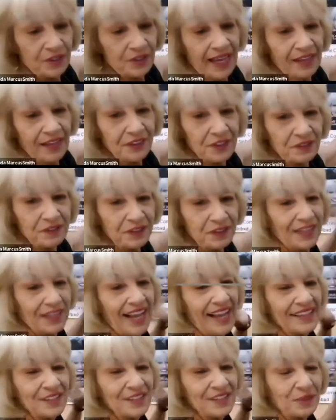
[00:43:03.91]
you've
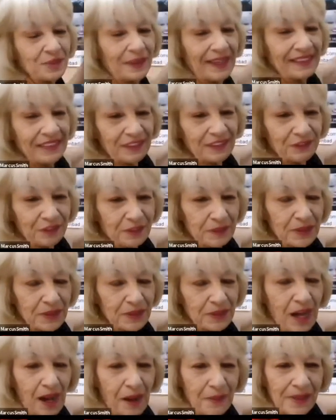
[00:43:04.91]
graduated from
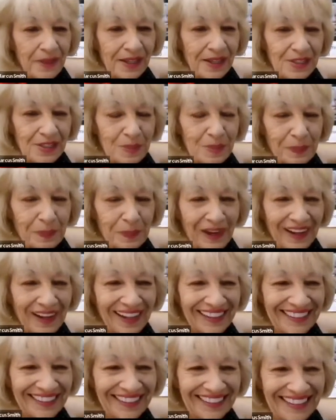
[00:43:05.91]
Comic Spot,